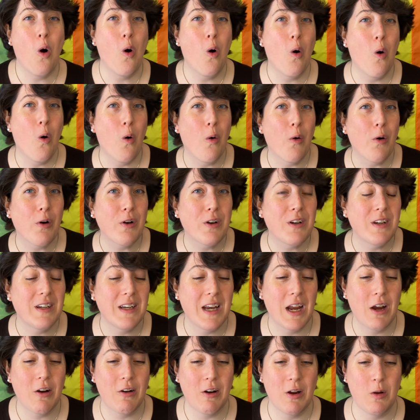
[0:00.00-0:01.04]

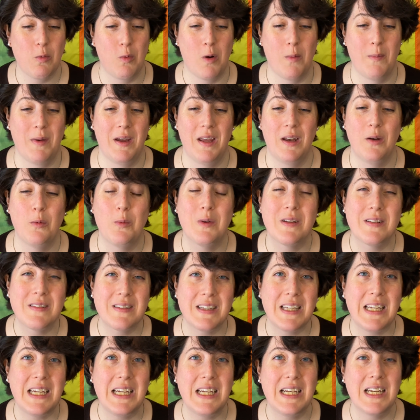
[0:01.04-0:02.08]
ordinary woman was
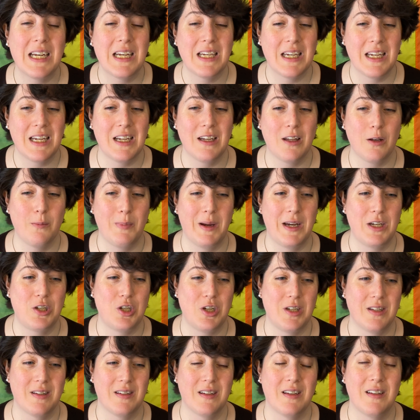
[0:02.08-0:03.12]
seen and healed by
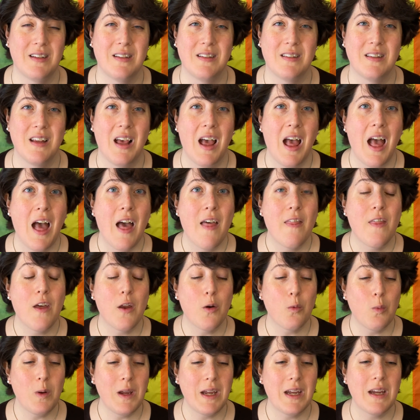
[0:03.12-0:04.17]
Jesus,
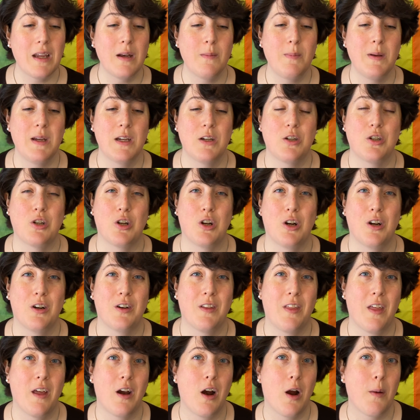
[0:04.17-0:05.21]
then we can be assured
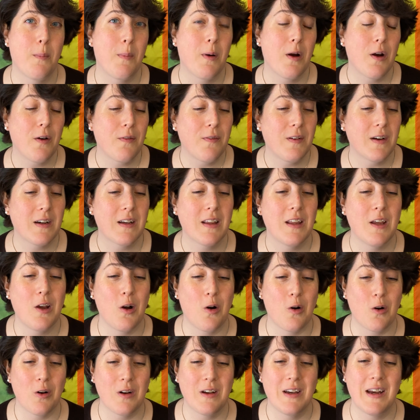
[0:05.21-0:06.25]
that our perfectly
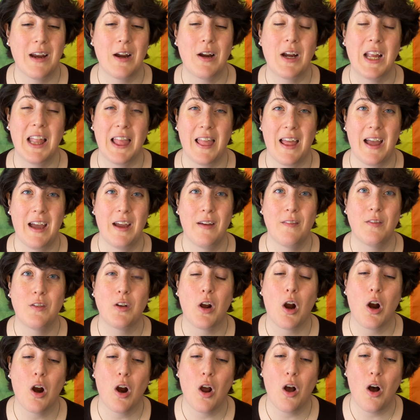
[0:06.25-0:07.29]
ordinary lives
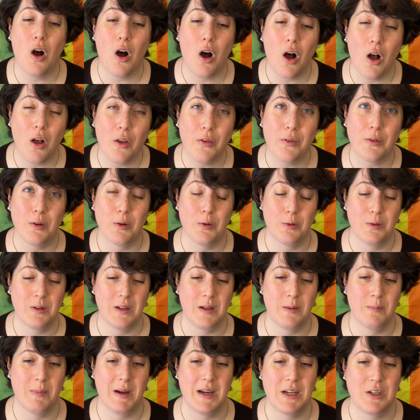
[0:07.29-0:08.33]
are also
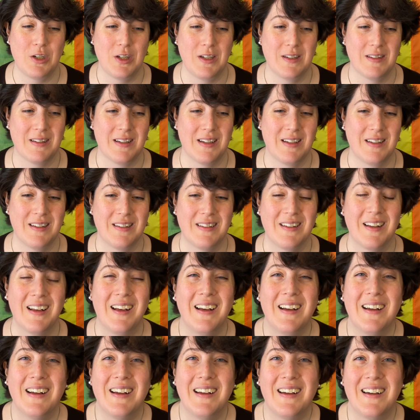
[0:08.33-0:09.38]
seen by Jesus,
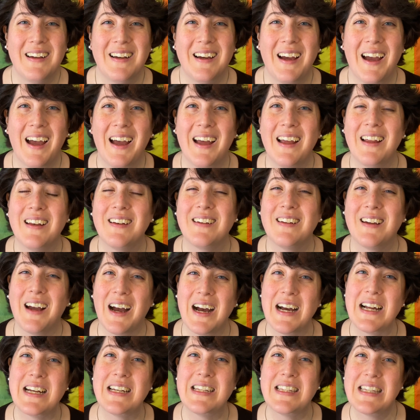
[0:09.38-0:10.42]
and
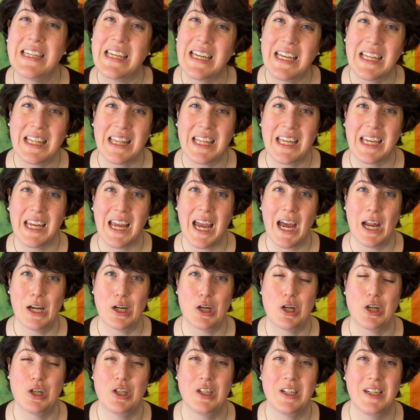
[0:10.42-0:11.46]
God's healing
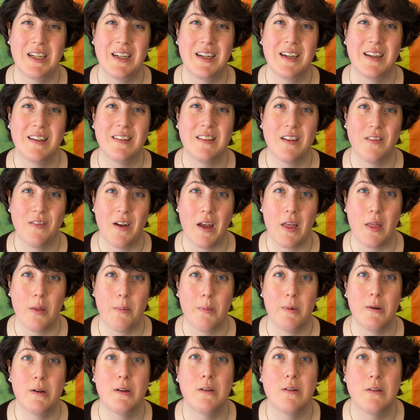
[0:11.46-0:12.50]
energy is
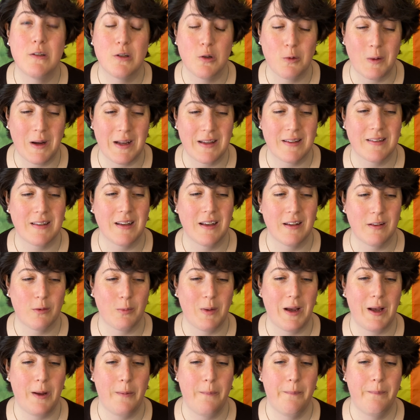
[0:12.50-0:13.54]
available to us as
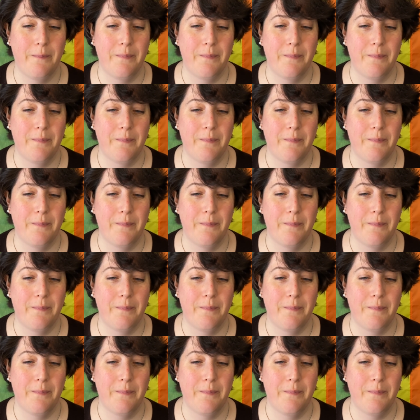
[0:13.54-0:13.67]
well.